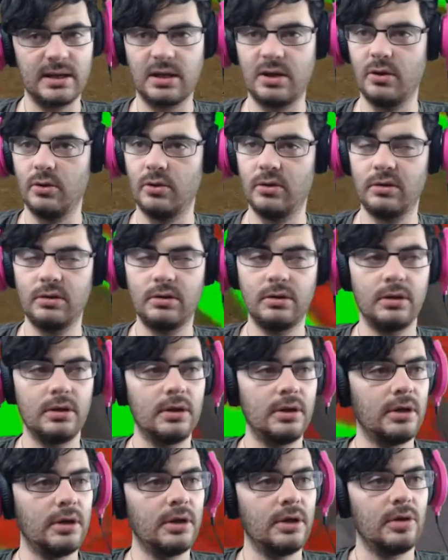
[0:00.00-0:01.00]
of cool.
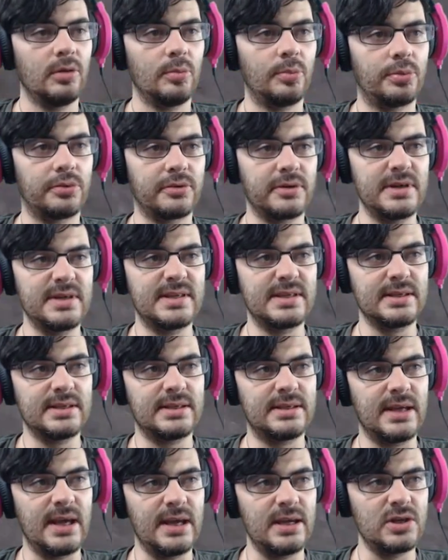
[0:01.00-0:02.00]

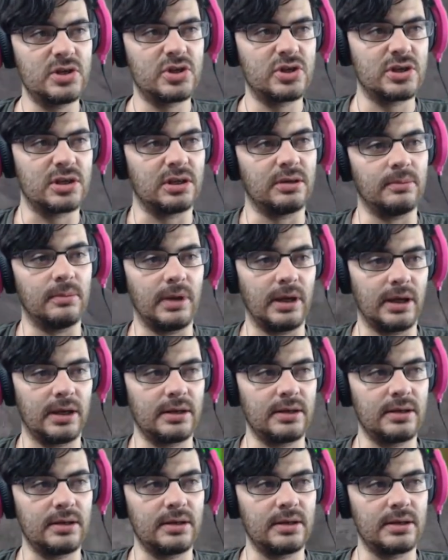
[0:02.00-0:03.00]
Presentation,
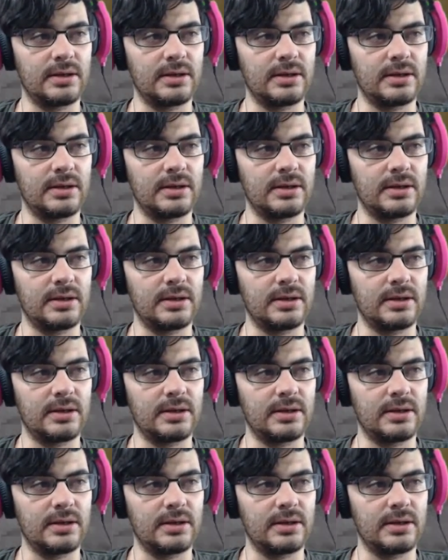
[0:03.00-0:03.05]
man.